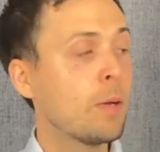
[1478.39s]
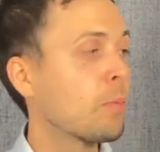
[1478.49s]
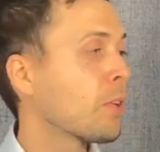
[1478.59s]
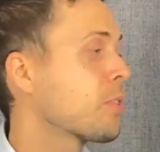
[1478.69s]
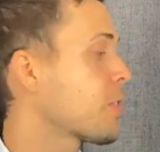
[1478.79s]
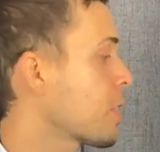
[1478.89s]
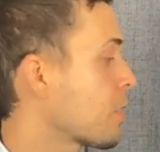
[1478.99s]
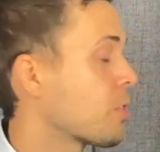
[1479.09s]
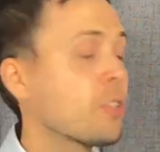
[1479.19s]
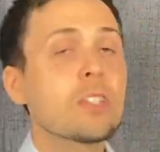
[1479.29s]
Brothers and
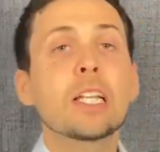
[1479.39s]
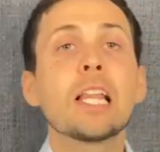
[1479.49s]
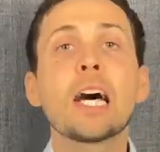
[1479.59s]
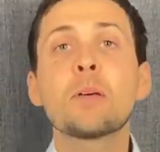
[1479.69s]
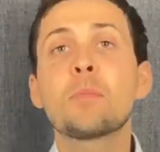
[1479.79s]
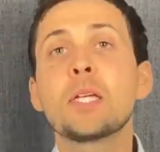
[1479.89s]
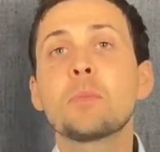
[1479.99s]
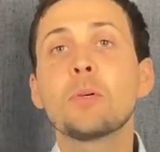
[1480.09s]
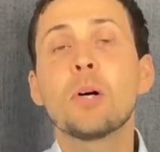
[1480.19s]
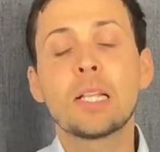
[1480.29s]
sisters, there's a lot of
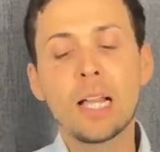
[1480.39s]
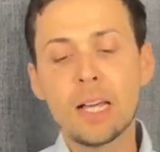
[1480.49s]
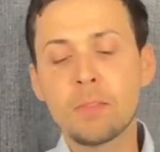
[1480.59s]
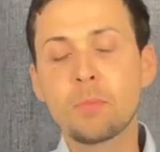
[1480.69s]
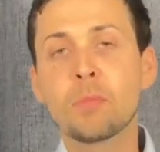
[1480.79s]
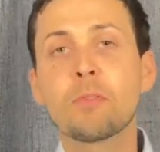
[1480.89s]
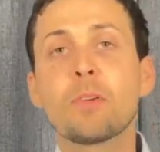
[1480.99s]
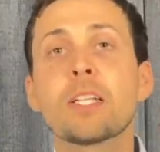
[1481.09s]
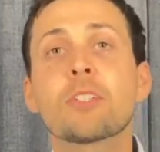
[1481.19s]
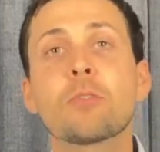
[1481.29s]
people, a lot of
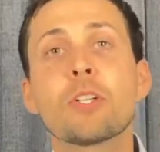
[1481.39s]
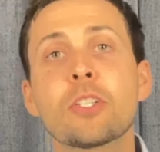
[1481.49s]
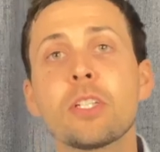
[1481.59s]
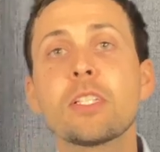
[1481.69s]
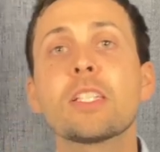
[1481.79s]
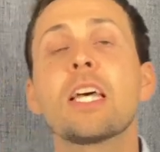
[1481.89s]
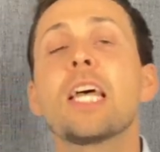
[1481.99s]
professed Christians,